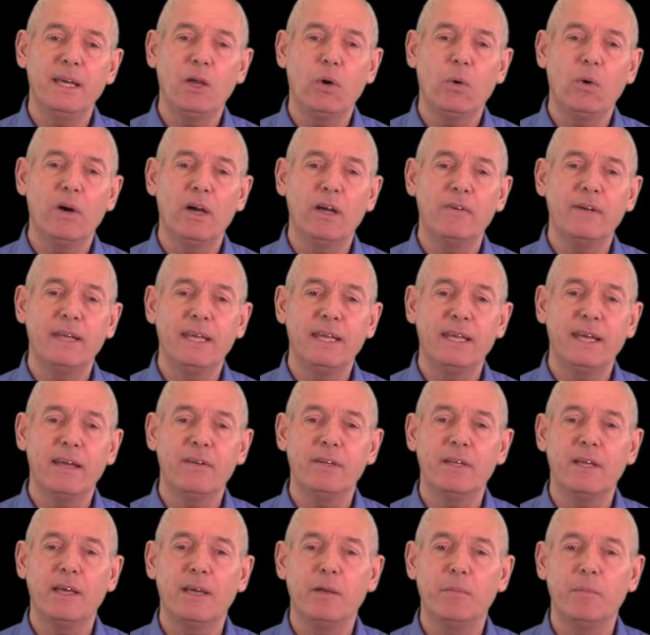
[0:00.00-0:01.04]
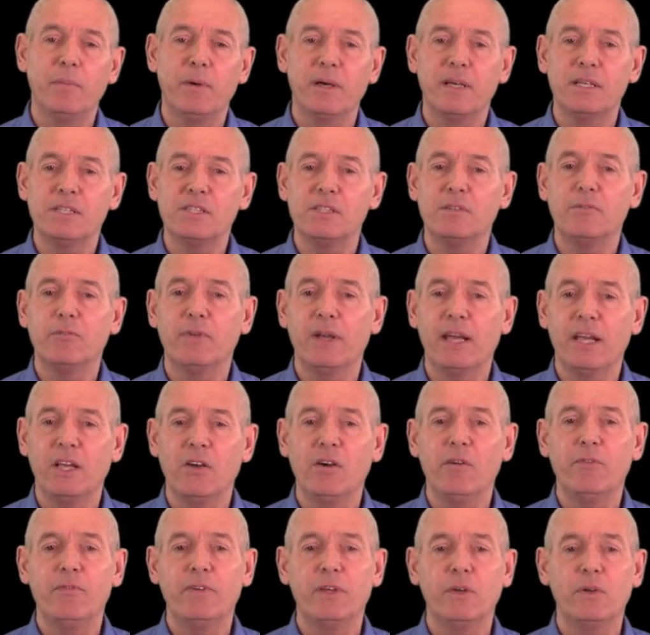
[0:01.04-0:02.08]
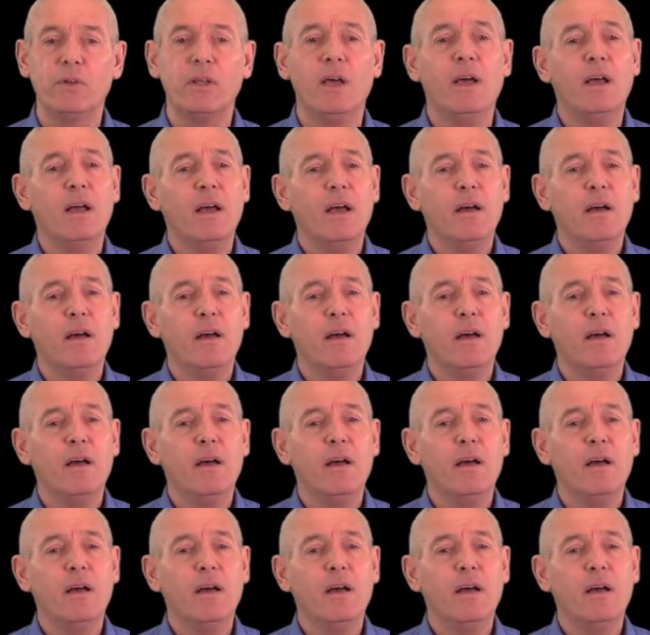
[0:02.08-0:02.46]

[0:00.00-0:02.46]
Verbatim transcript: inquiry carried out by Sir Frank Coffield